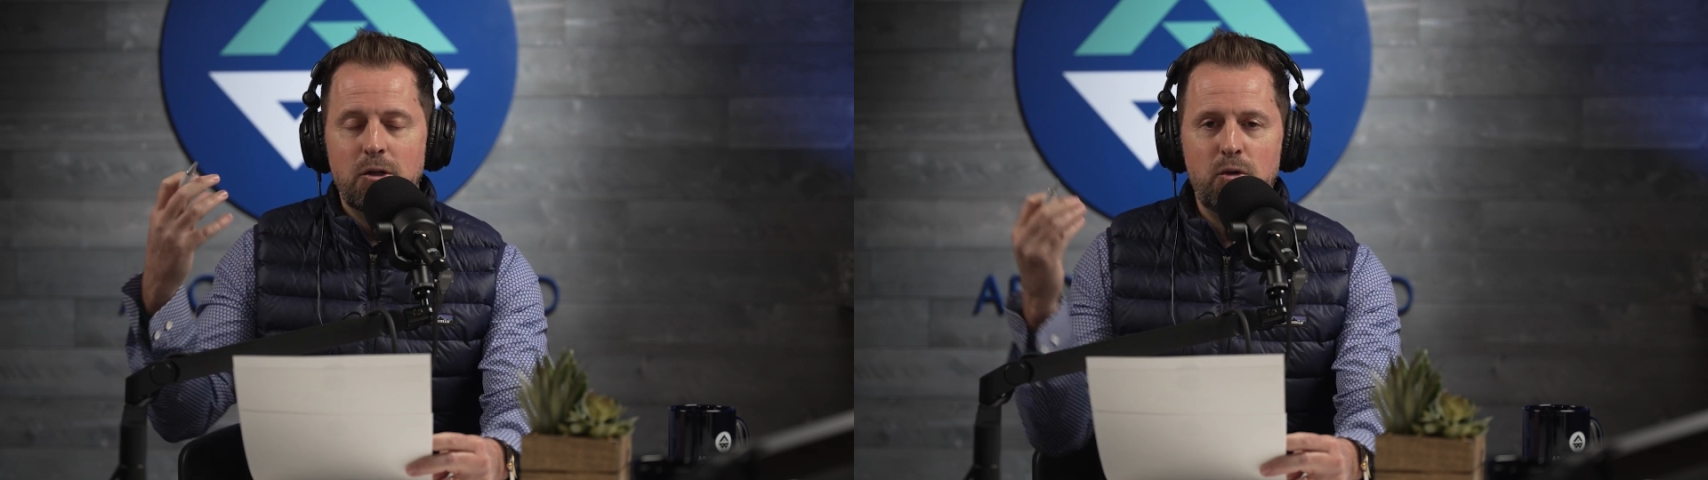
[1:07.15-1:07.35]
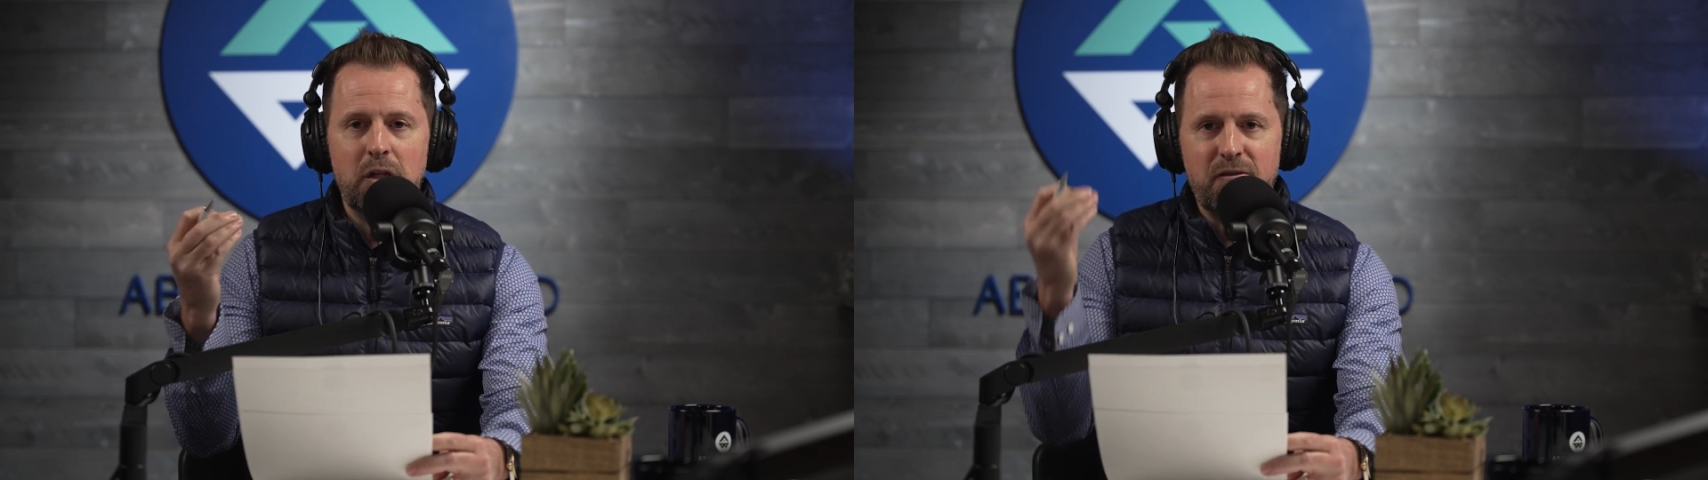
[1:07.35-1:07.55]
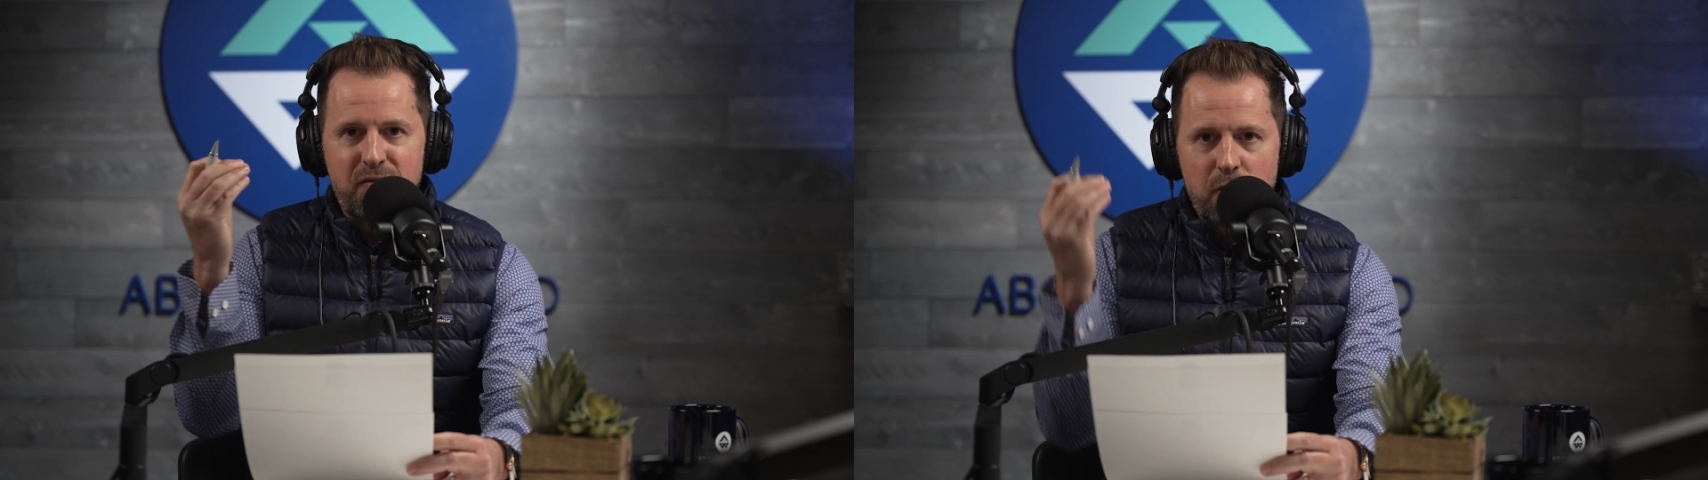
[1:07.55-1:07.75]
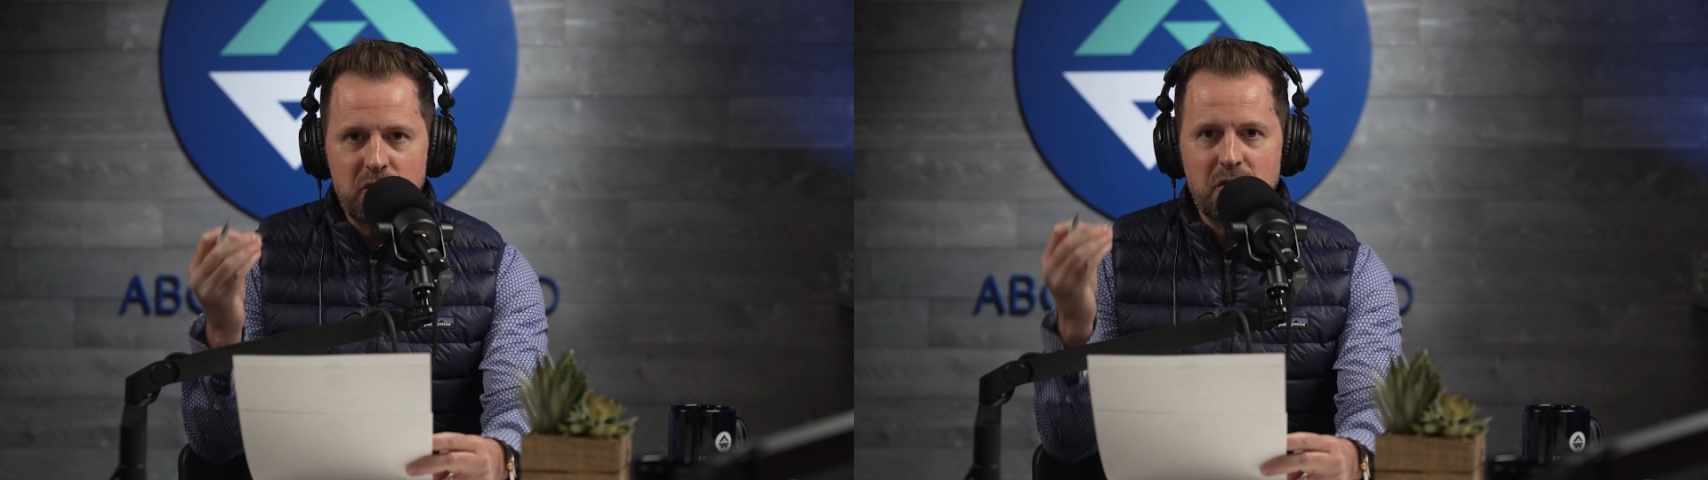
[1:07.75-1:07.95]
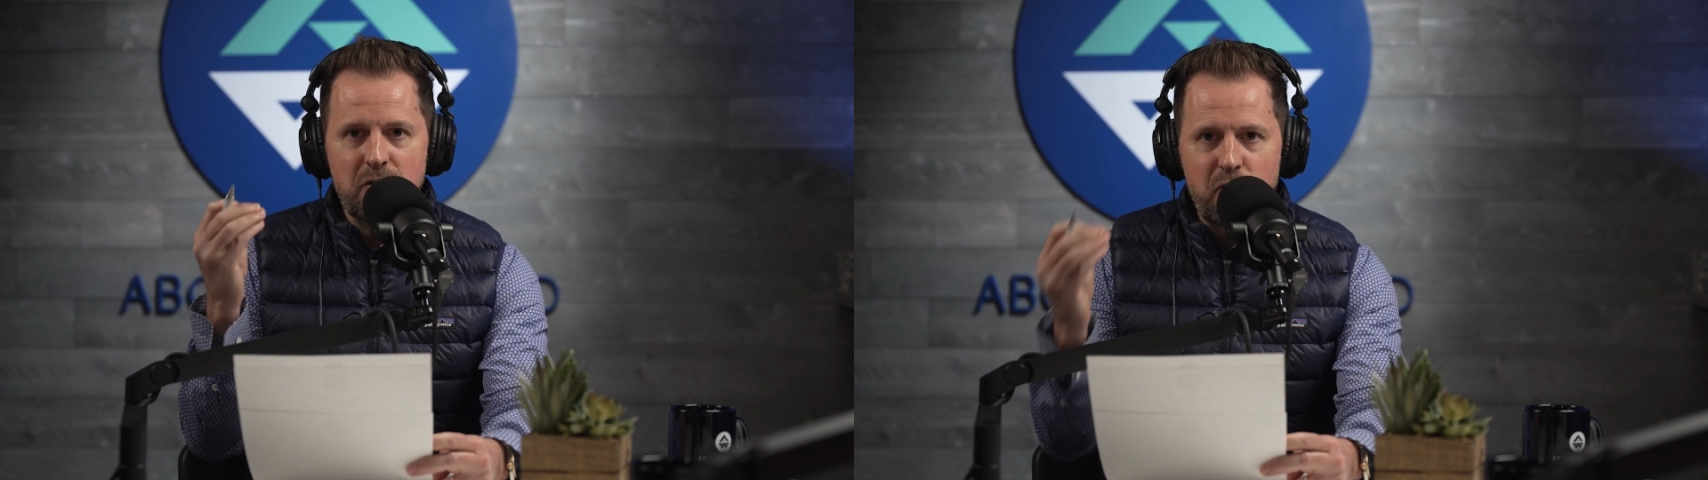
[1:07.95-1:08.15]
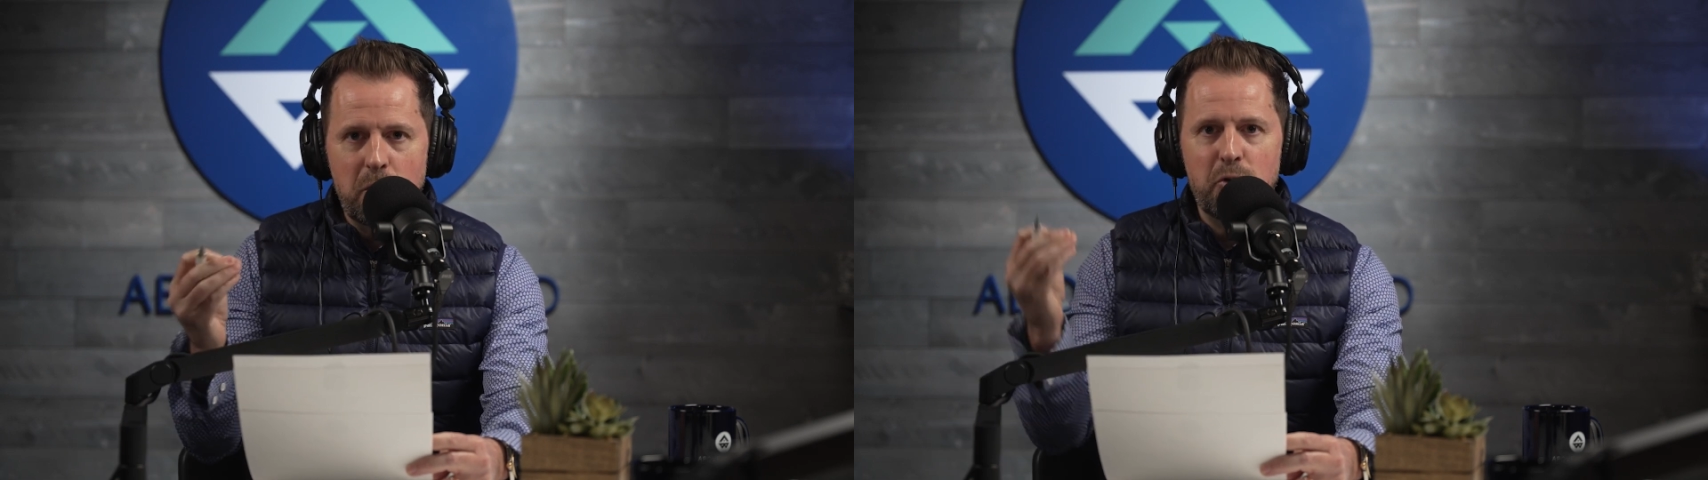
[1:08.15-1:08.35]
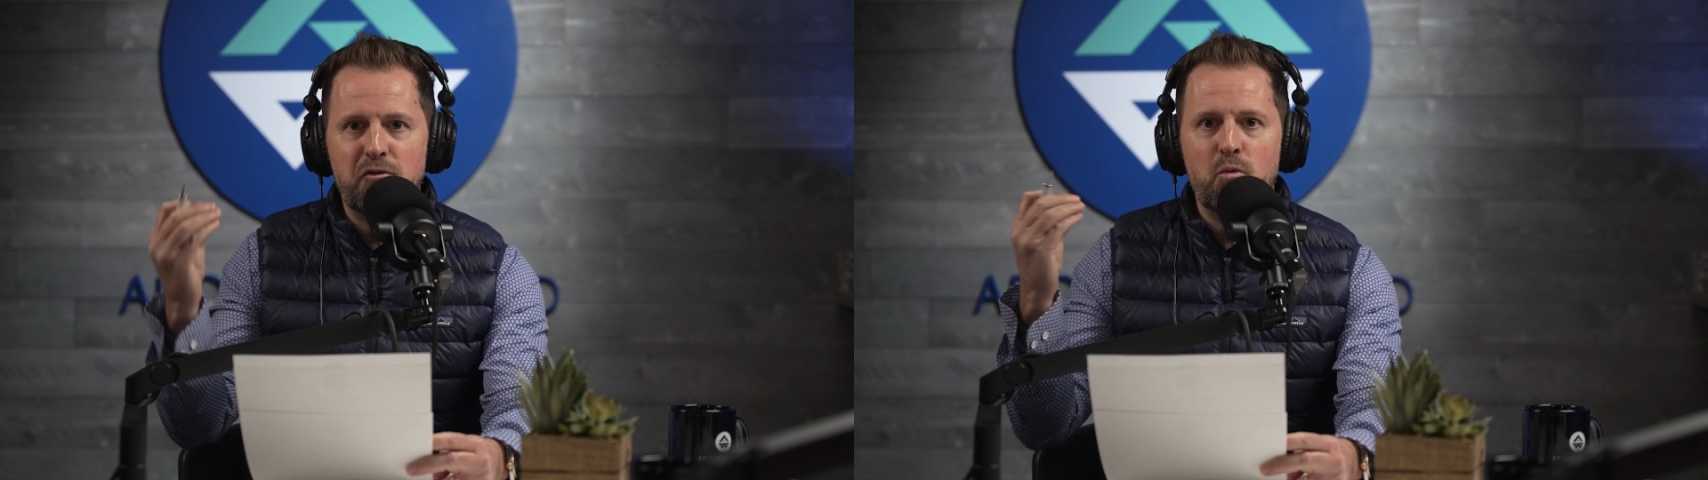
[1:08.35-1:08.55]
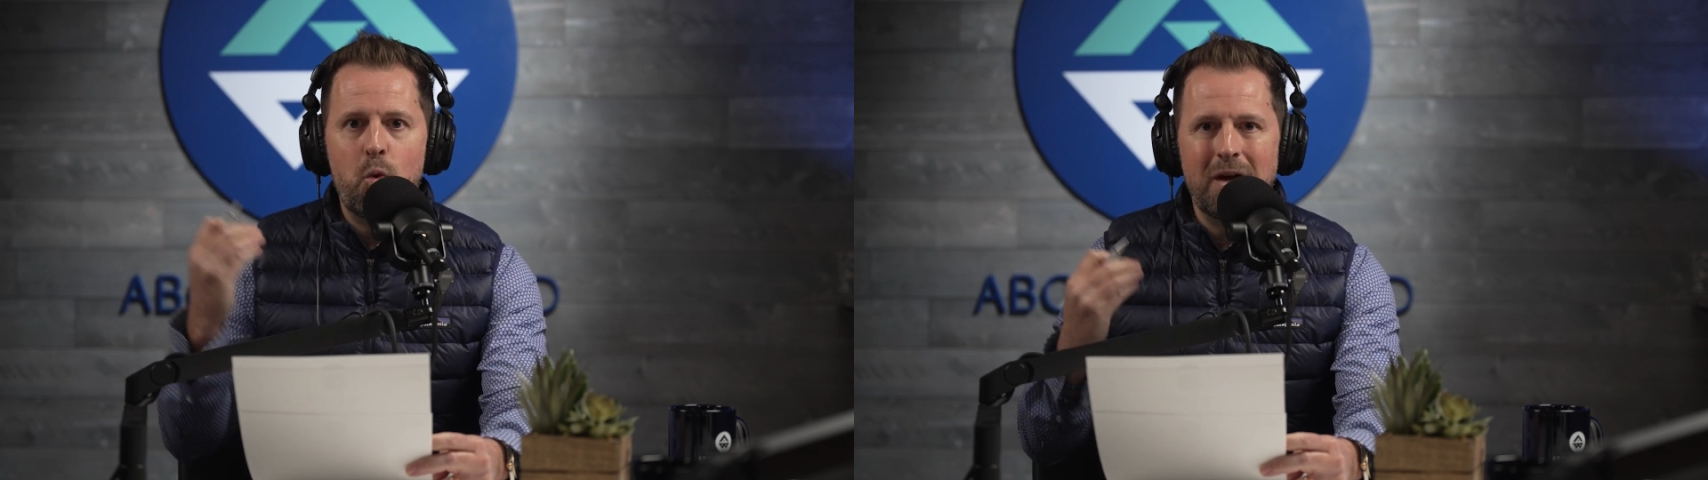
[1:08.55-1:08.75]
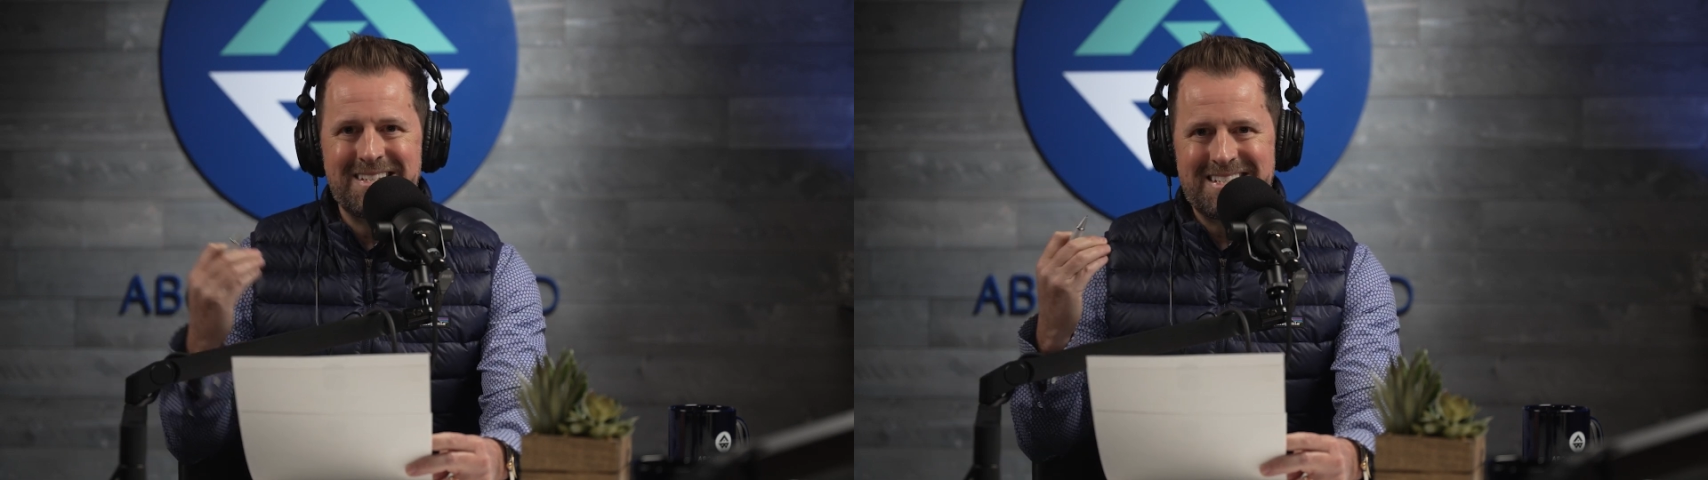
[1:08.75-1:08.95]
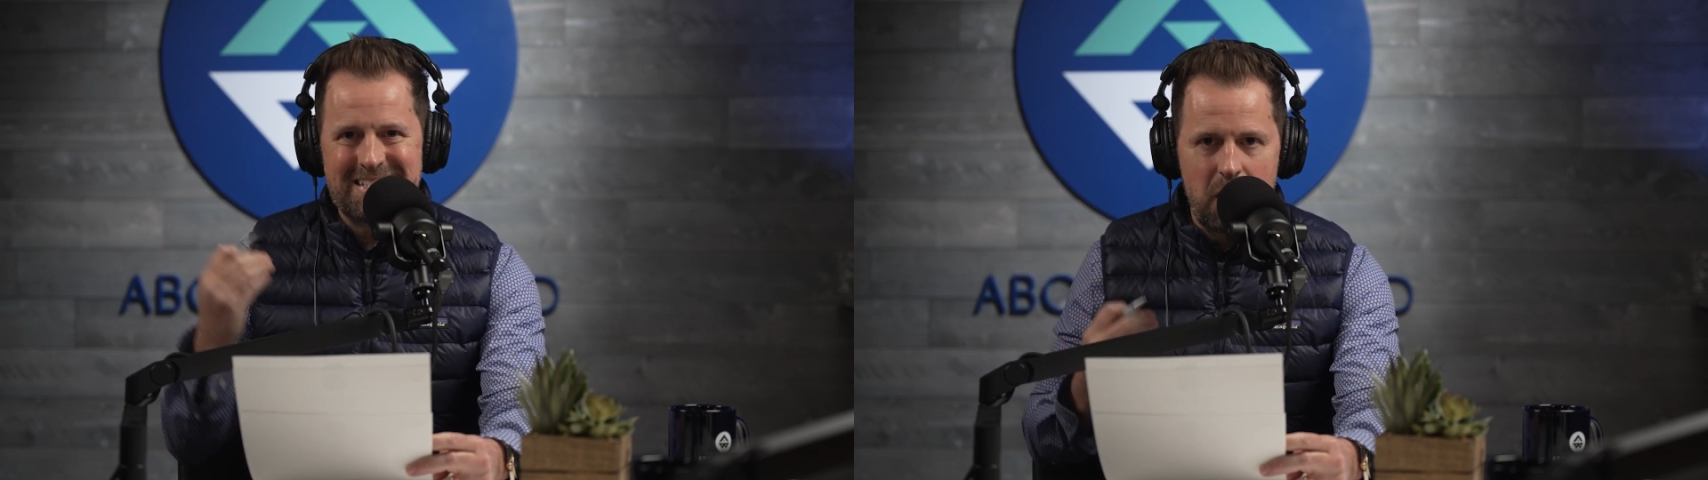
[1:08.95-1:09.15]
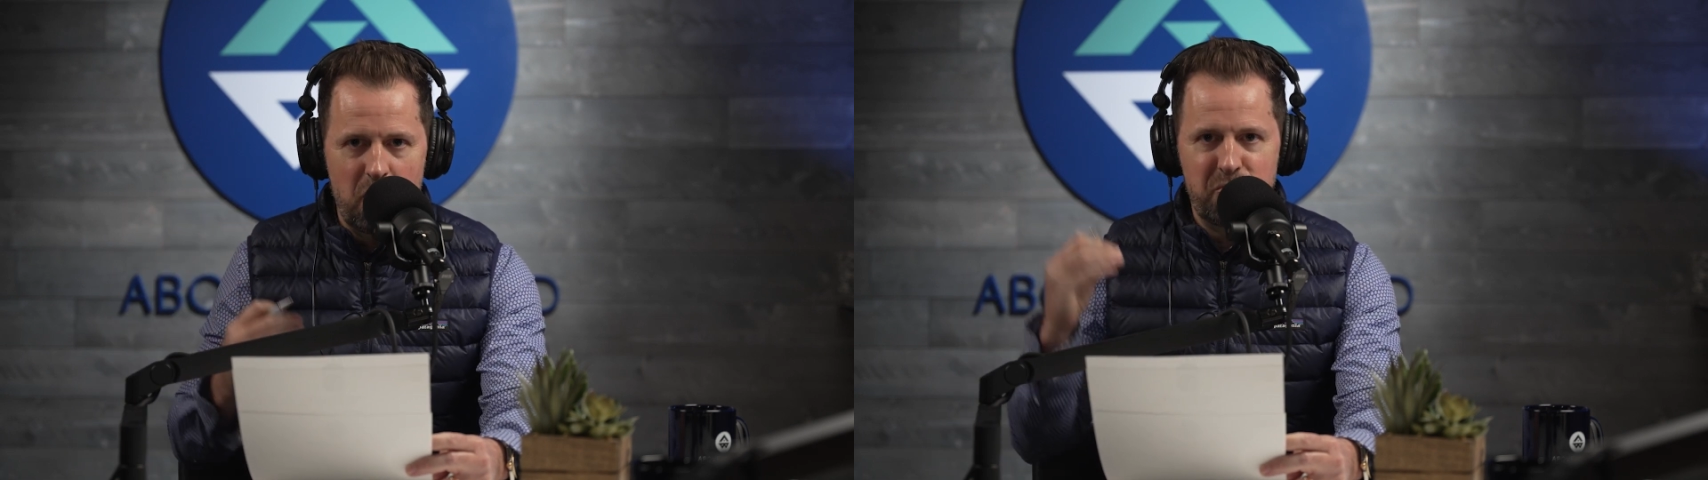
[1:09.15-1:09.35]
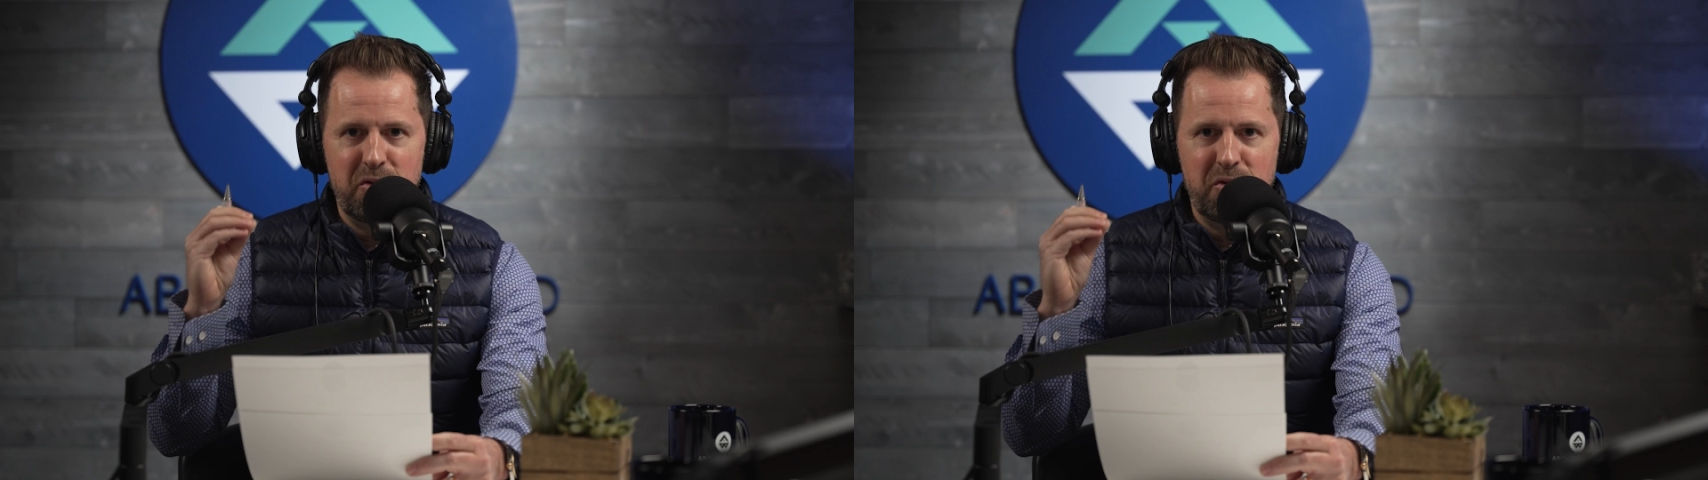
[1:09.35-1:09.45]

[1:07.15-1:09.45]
really first and foremost oneself